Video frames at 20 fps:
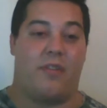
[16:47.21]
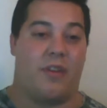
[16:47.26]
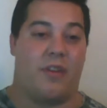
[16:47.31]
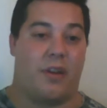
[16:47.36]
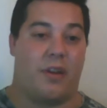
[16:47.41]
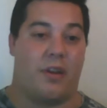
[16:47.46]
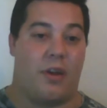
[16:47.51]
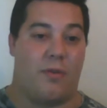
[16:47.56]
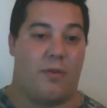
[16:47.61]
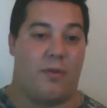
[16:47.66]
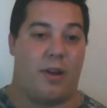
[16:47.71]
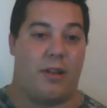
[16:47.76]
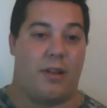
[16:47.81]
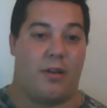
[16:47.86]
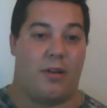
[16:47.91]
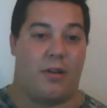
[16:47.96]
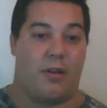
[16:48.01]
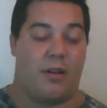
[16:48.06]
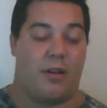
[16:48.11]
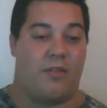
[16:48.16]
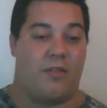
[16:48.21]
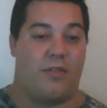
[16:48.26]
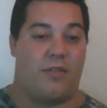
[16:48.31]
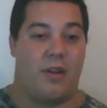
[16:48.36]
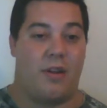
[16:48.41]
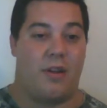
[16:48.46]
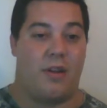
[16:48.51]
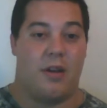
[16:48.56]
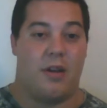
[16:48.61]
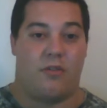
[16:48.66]
Whether it's
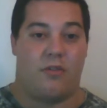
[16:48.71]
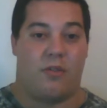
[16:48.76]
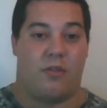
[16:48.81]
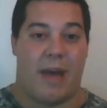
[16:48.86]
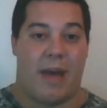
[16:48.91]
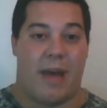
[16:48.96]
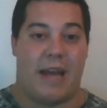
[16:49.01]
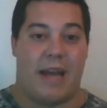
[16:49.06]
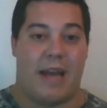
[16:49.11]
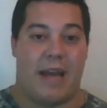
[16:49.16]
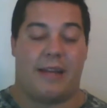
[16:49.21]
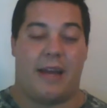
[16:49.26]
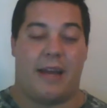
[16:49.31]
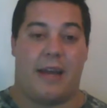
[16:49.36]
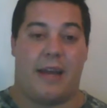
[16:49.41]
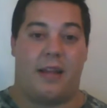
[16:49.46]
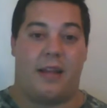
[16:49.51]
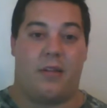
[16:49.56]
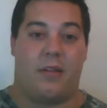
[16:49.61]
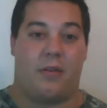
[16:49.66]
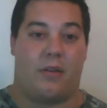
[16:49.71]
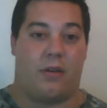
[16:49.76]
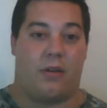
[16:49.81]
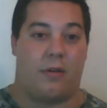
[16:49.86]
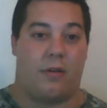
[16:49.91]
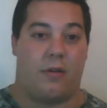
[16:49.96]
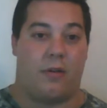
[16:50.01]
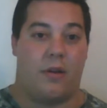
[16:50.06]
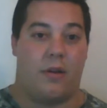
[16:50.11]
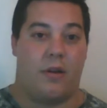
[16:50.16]
traumatic death,
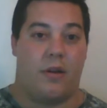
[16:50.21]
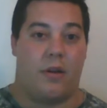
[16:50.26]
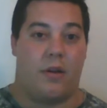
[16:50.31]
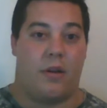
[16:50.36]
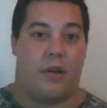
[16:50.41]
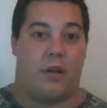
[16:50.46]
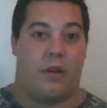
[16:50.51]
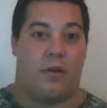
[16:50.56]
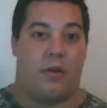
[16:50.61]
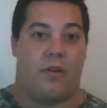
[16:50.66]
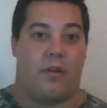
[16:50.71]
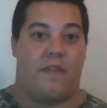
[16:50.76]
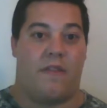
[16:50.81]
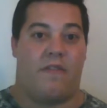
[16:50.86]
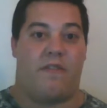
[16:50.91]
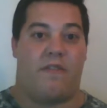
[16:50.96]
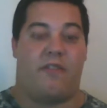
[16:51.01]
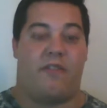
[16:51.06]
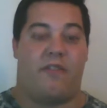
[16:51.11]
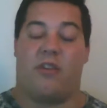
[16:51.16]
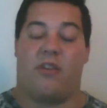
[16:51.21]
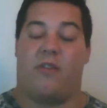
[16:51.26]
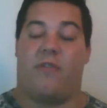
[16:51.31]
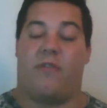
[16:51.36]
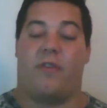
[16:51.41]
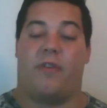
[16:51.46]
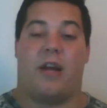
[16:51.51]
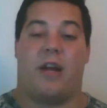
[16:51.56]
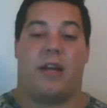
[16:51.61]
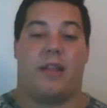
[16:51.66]
or they still
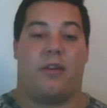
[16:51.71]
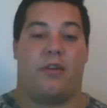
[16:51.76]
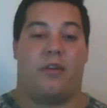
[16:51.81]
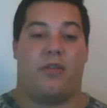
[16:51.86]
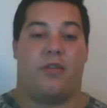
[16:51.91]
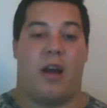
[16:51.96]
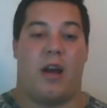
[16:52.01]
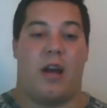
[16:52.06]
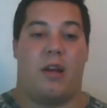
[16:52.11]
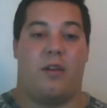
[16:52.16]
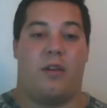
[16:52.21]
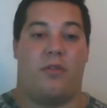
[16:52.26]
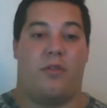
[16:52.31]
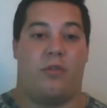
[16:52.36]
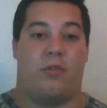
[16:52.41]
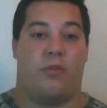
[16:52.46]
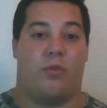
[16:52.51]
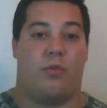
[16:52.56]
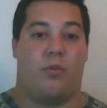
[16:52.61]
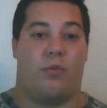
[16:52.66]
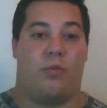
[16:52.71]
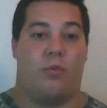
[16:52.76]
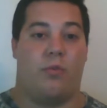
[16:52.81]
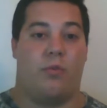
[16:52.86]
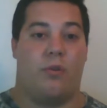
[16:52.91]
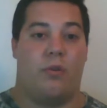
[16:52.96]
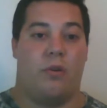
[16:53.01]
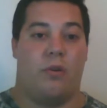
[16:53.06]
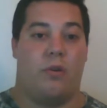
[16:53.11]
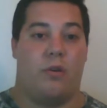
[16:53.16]
feel like they're trying to
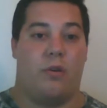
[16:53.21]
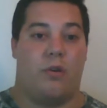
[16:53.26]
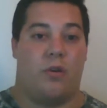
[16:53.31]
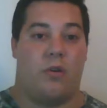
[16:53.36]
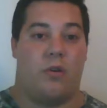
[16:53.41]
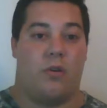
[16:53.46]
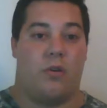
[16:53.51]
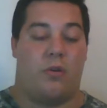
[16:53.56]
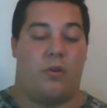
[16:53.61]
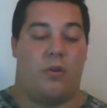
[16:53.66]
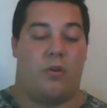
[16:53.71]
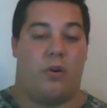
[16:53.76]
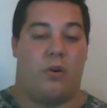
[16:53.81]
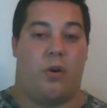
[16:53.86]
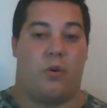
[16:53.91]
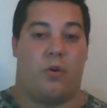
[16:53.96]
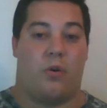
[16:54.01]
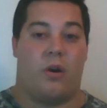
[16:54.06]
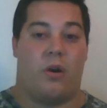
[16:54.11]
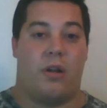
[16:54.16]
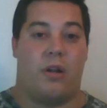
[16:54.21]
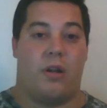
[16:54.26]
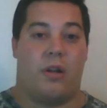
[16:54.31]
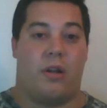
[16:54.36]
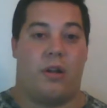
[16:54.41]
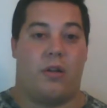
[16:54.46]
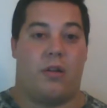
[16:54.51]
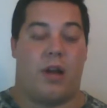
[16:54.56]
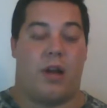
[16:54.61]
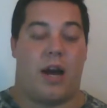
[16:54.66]
hold on to
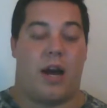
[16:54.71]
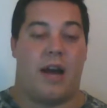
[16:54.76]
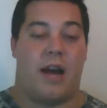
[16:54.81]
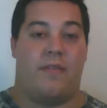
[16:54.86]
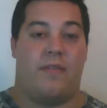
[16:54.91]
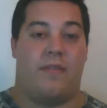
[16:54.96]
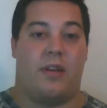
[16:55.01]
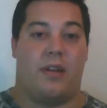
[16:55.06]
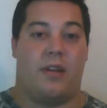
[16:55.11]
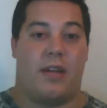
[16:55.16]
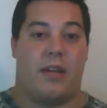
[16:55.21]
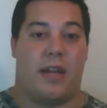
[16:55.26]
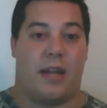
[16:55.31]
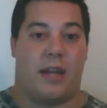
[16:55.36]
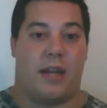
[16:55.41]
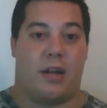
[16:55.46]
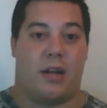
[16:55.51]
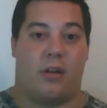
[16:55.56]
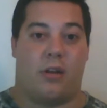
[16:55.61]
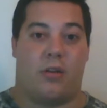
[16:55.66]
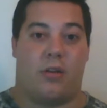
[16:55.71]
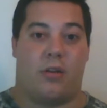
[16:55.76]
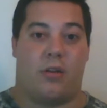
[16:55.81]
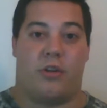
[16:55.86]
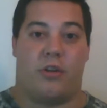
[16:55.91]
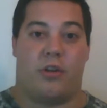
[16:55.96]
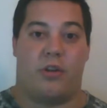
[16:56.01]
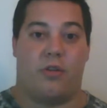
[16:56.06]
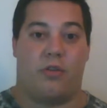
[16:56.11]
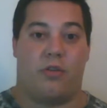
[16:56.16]
their lives and take care of their
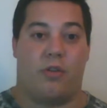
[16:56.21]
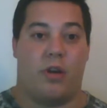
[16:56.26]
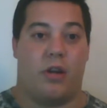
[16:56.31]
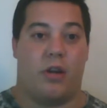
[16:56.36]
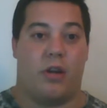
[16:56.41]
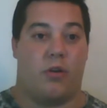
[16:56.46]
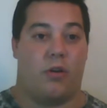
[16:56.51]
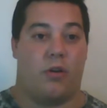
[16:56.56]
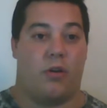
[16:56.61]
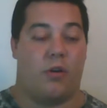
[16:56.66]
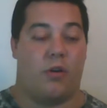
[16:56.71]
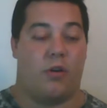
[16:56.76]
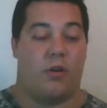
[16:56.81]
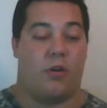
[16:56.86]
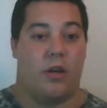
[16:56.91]
children, or